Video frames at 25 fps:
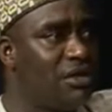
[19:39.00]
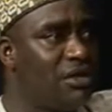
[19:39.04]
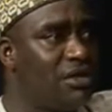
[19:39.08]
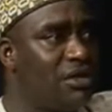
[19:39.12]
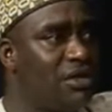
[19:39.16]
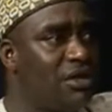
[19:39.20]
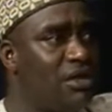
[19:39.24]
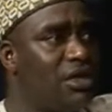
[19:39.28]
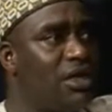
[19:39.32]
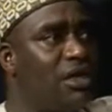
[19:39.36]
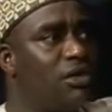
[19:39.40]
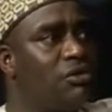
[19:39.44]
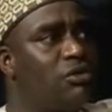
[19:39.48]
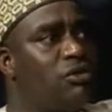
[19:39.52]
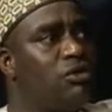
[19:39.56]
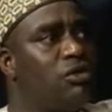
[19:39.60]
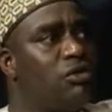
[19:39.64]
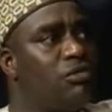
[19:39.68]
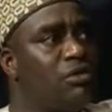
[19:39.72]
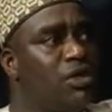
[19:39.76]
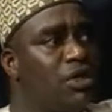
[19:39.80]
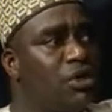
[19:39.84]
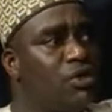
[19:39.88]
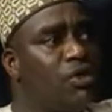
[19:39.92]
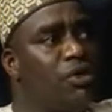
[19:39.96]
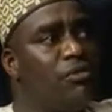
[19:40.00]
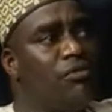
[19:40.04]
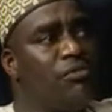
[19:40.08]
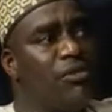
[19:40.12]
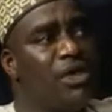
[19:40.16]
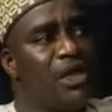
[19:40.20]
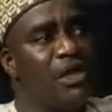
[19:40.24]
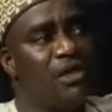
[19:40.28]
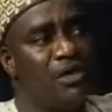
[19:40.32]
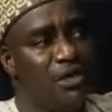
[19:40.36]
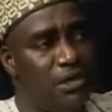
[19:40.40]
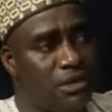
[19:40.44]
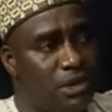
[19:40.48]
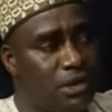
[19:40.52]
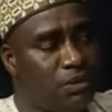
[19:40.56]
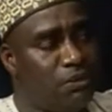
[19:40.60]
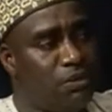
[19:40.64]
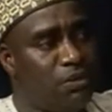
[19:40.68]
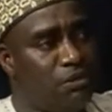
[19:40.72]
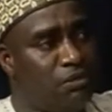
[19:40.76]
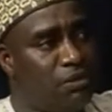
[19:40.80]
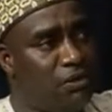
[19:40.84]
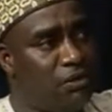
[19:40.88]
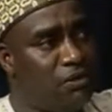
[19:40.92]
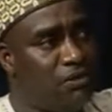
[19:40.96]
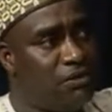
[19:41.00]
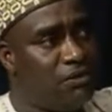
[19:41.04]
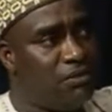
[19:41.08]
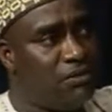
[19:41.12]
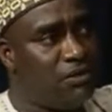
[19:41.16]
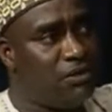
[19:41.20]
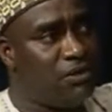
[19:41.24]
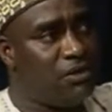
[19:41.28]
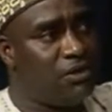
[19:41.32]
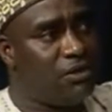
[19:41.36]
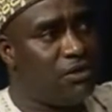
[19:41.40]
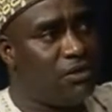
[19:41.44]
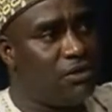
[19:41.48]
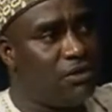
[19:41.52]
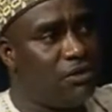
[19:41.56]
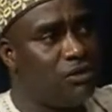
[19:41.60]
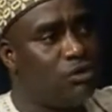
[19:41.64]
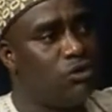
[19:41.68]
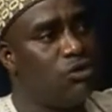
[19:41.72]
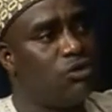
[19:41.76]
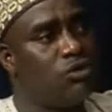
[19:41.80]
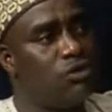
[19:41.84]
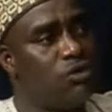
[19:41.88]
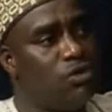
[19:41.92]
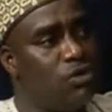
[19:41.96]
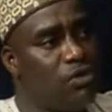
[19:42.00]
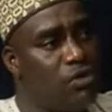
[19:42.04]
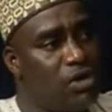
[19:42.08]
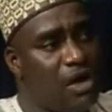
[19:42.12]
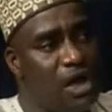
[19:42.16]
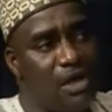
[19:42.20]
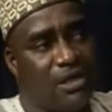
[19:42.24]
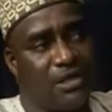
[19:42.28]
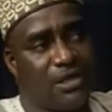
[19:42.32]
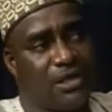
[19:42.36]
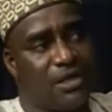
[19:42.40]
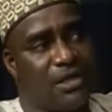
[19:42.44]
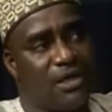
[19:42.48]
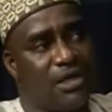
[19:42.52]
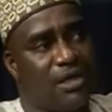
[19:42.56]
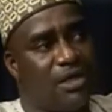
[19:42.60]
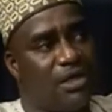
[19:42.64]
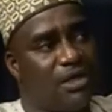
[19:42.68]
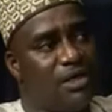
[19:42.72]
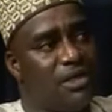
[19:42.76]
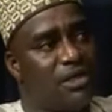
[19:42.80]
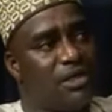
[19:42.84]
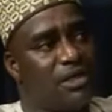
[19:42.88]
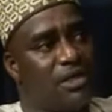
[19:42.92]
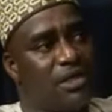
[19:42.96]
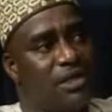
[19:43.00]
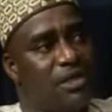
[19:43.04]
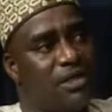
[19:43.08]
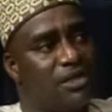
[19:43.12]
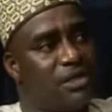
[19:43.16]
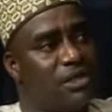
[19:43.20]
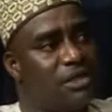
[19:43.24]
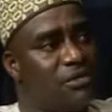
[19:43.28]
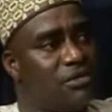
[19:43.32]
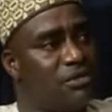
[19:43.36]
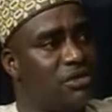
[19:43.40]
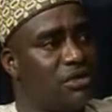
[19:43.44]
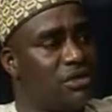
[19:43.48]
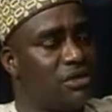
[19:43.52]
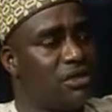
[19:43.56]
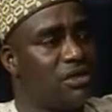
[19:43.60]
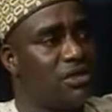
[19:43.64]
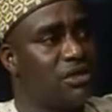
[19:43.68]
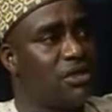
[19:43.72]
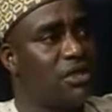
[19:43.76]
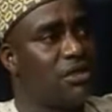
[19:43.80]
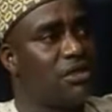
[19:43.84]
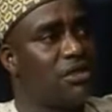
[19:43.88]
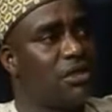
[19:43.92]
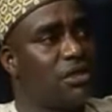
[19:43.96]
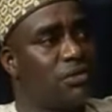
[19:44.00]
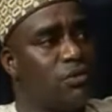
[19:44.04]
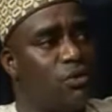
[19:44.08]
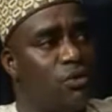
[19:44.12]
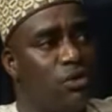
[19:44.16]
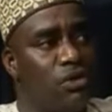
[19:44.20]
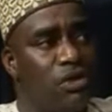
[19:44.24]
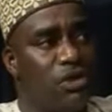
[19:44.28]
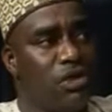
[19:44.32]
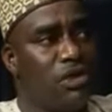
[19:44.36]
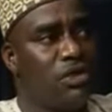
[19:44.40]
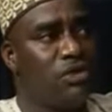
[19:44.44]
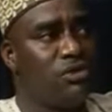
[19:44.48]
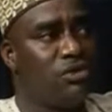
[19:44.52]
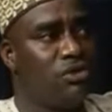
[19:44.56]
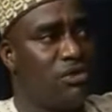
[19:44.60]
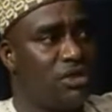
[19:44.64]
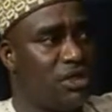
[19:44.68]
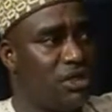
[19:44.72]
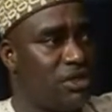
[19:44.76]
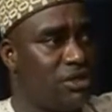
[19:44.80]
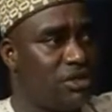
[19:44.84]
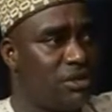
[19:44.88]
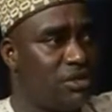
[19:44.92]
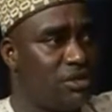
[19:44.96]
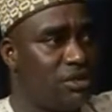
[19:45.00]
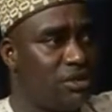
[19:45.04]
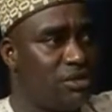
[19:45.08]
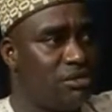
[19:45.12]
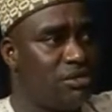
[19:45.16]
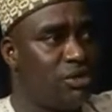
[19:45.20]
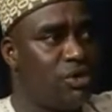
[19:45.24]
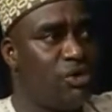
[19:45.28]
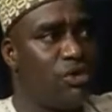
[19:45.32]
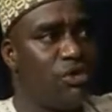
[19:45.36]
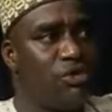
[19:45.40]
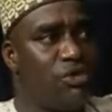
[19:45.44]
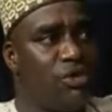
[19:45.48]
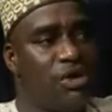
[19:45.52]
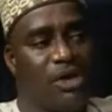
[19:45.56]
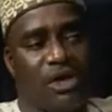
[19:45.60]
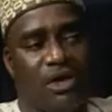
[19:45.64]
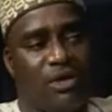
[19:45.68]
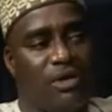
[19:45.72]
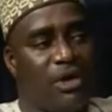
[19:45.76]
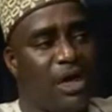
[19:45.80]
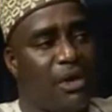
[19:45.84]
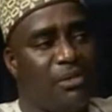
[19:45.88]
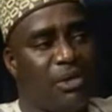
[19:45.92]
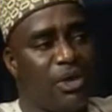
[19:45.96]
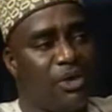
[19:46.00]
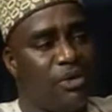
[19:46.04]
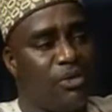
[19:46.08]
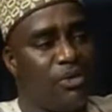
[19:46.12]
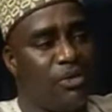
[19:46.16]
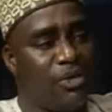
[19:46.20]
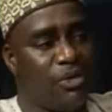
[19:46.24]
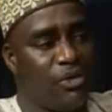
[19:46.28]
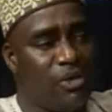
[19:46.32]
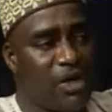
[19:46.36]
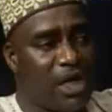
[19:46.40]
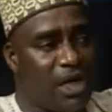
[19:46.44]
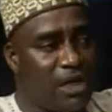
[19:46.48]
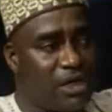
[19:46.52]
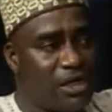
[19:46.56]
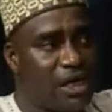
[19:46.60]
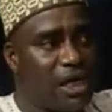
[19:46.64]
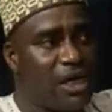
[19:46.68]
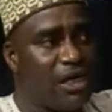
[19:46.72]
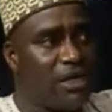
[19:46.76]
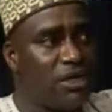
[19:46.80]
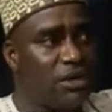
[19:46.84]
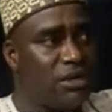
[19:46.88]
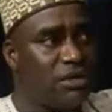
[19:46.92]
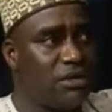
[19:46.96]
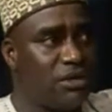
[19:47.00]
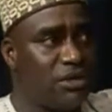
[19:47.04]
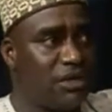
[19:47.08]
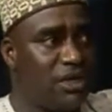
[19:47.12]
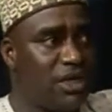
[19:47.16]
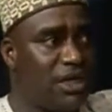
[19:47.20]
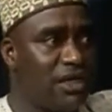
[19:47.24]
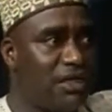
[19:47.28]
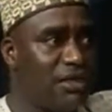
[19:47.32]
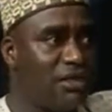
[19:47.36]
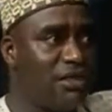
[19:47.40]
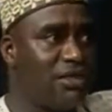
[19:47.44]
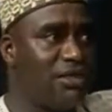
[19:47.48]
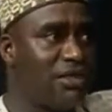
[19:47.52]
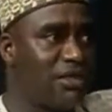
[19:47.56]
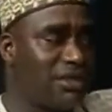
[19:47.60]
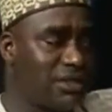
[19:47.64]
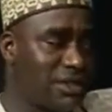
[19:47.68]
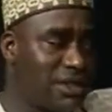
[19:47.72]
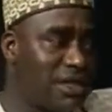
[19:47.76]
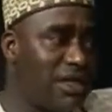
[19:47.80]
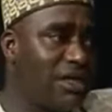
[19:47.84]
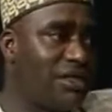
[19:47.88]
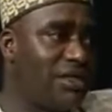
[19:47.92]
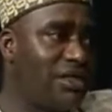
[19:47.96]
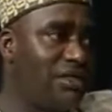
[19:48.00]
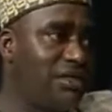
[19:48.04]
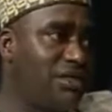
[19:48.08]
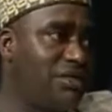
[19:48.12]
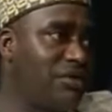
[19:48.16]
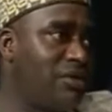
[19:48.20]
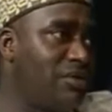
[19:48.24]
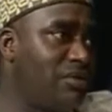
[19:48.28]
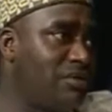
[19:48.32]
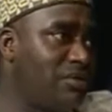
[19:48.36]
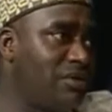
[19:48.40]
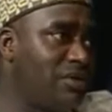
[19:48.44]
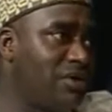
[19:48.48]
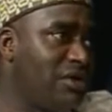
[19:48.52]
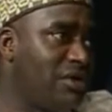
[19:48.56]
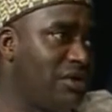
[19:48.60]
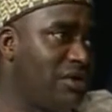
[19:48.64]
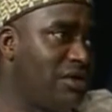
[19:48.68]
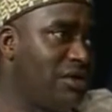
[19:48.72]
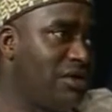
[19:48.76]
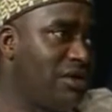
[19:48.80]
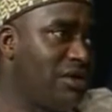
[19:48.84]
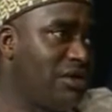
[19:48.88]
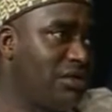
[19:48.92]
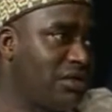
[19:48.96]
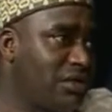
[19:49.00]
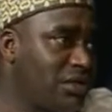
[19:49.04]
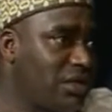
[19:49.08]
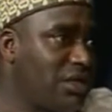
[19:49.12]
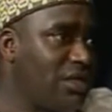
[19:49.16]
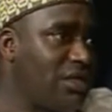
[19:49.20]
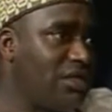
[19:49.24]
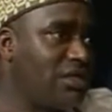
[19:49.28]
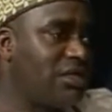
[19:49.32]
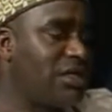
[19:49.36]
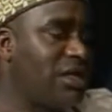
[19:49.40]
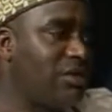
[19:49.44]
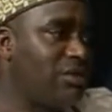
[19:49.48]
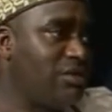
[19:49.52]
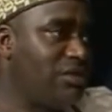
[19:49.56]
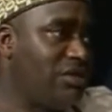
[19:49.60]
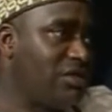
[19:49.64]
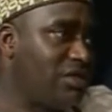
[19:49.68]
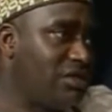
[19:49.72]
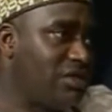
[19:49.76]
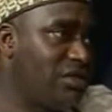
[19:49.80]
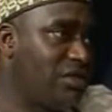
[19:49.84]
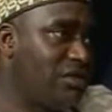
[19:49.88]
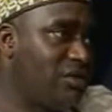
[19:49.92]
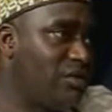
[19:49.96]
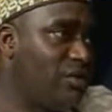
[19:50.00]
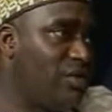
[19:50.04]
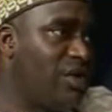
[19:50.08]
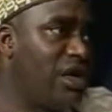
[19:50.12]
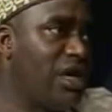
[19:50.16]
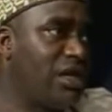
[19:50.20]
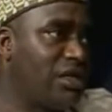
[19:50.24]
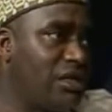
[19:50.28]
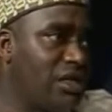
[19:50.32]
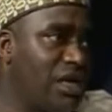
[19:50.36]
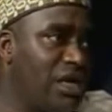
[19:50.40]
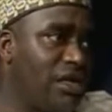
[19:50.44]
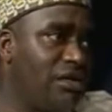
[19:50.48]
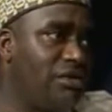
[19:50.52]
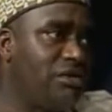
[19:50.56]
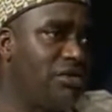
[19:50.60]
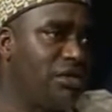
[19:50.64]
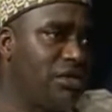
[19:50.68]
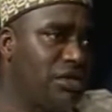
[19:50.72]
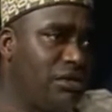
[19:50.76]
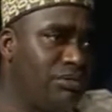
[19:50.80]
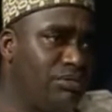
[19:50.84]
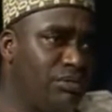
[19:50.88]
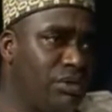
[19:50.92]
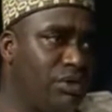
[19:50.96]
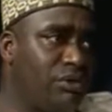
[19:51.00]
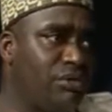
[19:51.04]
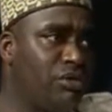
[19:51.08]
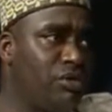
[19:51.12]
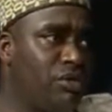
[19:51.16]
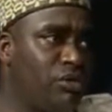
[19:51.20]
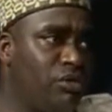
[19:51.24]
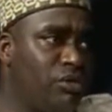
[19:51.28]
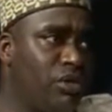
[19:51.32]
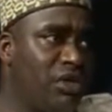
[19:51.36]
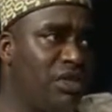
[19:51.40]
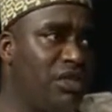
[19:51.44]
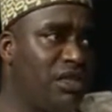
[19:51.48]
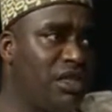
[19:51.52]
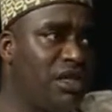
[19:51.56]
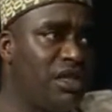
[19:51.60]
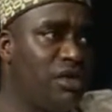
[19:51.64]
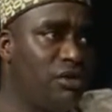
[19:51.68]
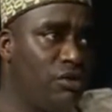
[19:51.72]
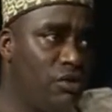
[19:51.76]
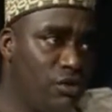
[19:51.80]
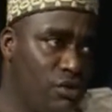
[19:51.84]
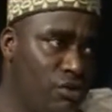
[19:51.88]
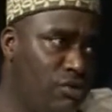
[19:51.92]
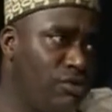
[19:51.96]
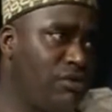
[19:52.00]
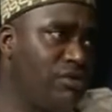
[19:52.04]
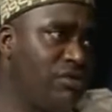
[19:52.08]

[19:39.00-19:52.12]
that will be conveying these people to go and stay in these skills acquisition centers for only 2 days. Because, I mean, we are trying to change the strategy of skills acquisition. We are trying to give people what they know,